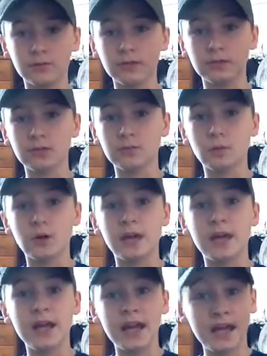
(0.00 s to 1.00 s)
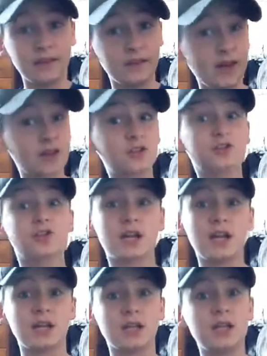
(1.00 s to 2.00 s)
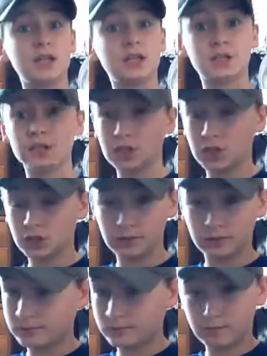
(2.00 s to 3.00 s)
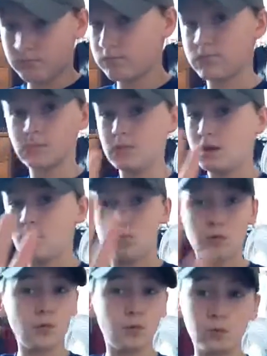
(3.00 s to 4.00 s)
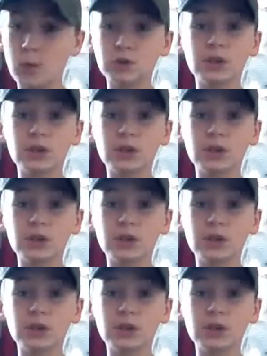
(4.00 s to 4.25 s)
really good one, and the next trade is, we'll